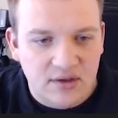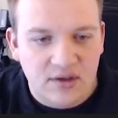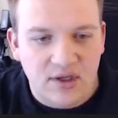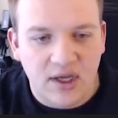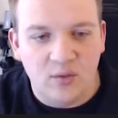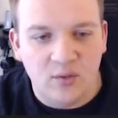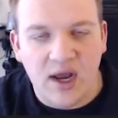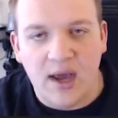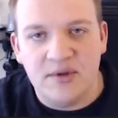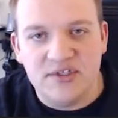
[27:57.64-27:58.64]
And what
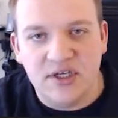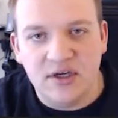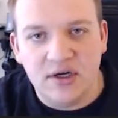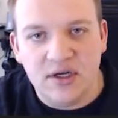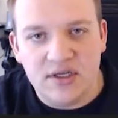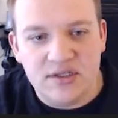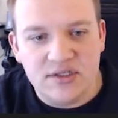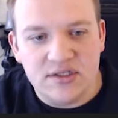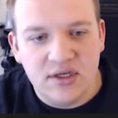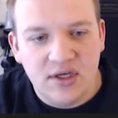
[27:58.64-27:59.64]
happens here
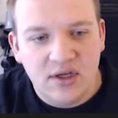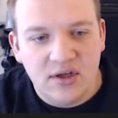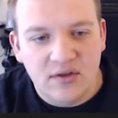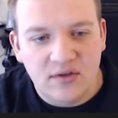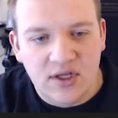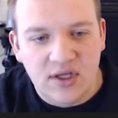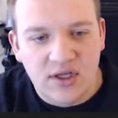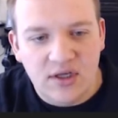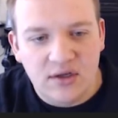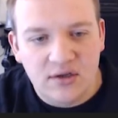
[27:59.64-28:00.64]
is
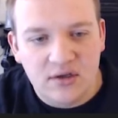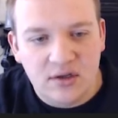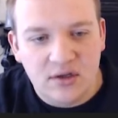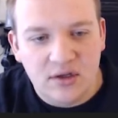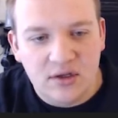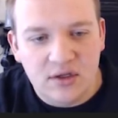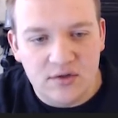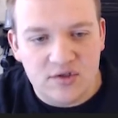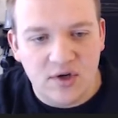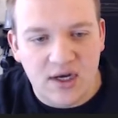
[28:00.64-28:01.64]
the
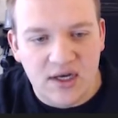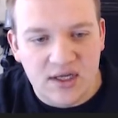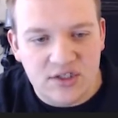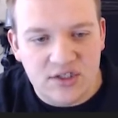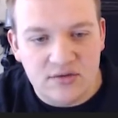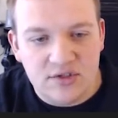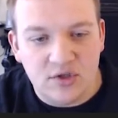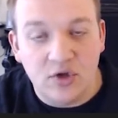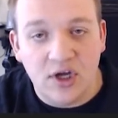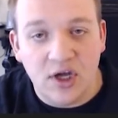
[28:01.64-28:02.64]
user ID is used to
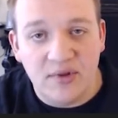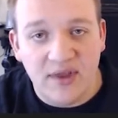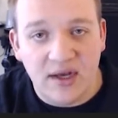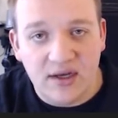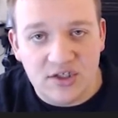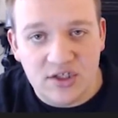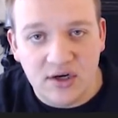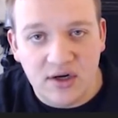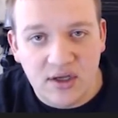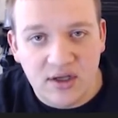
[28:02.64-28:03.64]
look up in that
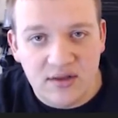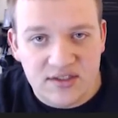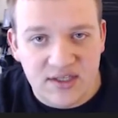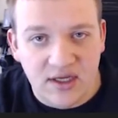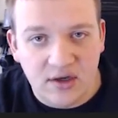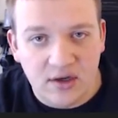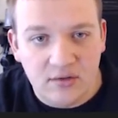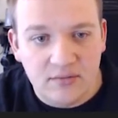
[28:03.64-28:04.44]
dictionary, the sync code,